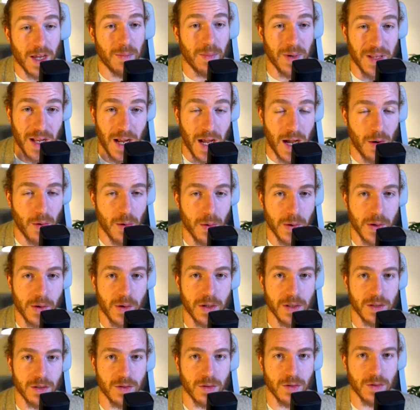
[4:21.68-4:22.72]
but how are we
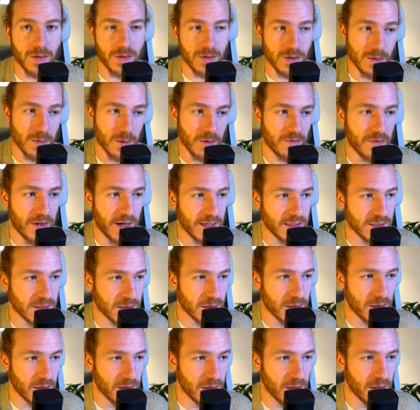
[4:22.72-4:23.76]
going to
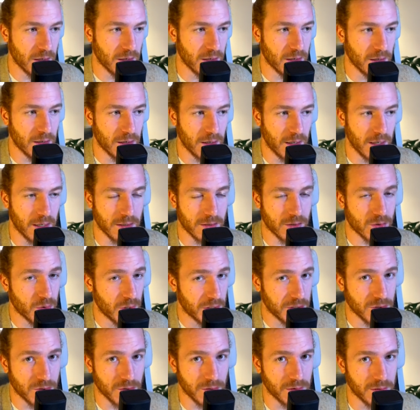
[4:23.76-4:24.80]
supervise and
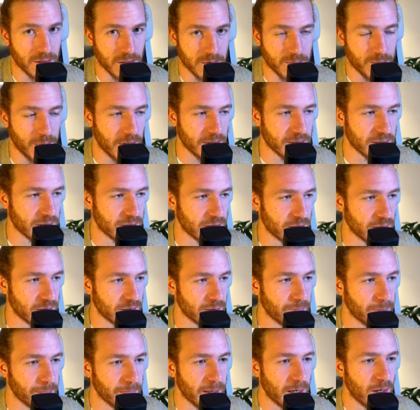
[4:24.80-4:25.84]
structure these
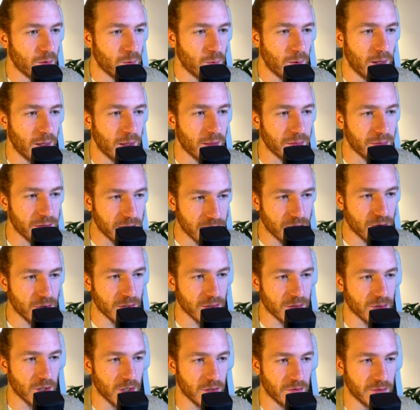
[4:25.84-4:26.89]
processes? Well, these
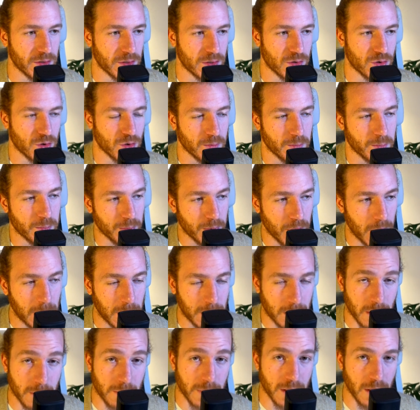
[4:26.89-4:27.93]
Gen servers should
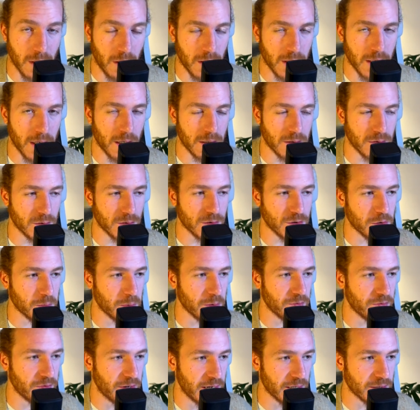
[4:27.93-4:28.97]
probably belong under a
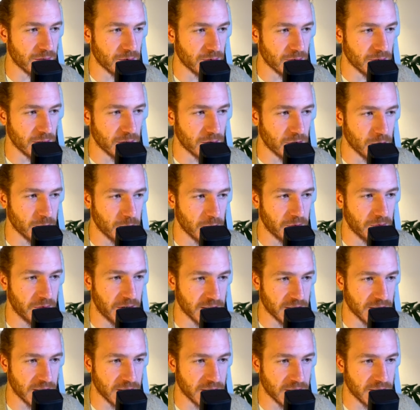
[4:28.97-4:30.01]
supervisor that
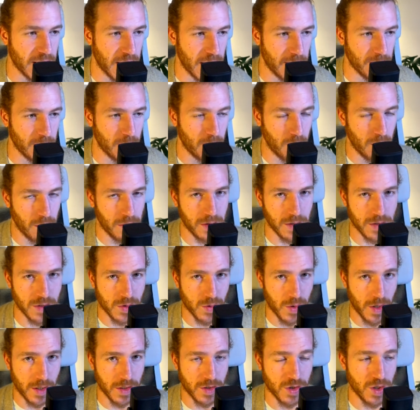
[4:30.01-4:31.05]
supervises them with a
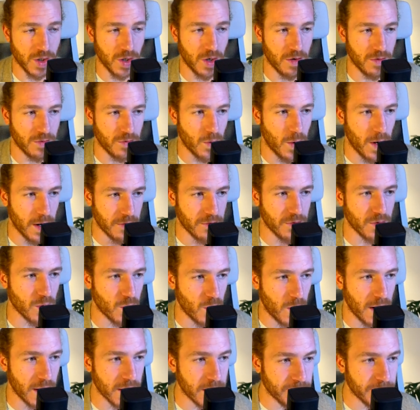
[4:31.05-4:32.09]
strategy of
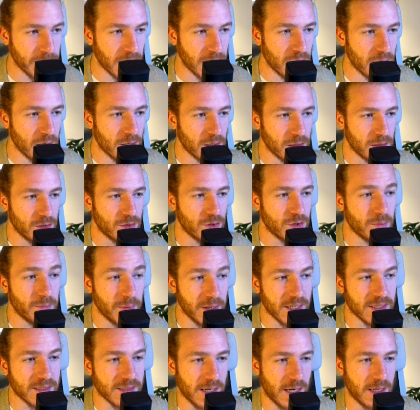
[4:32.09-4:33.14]
1-for-1. This should
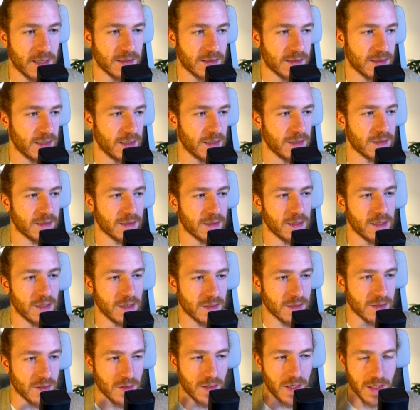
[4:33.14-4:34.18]
make sense since
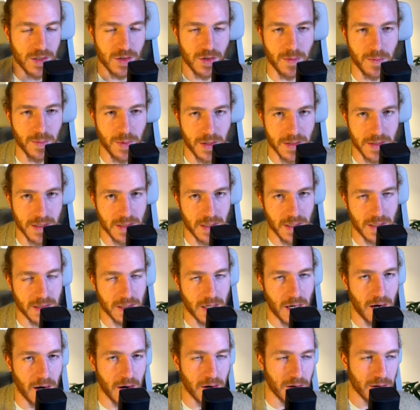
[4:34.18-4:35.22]
these connection
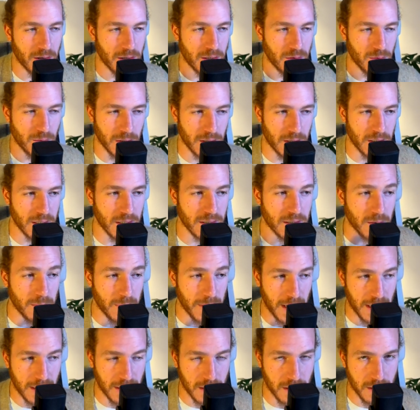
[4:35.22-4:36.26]
processes are really
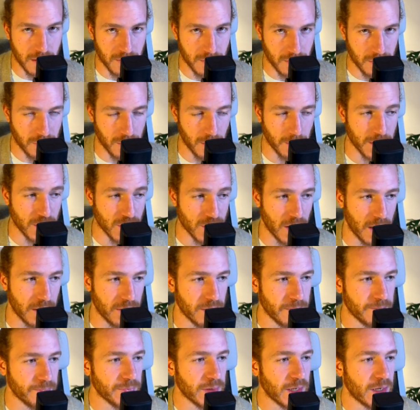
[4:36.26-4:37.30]
independent from each
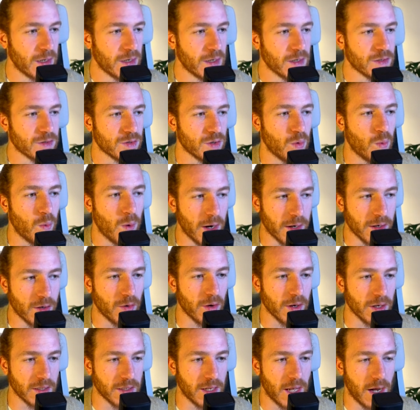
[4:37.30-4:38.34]
other. So one
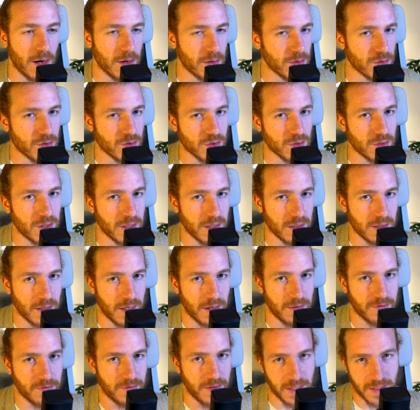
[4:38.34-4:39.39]
going down shouldn't
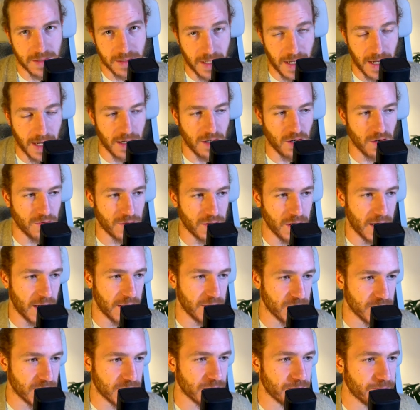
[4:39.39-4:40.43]
affect any of the
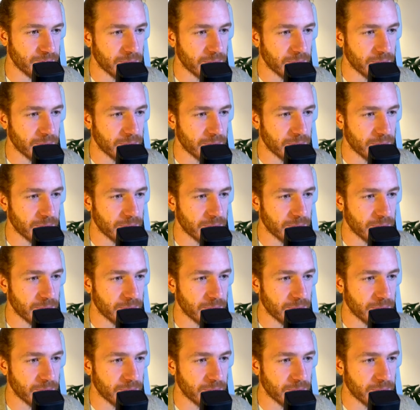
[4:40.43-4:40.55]
others.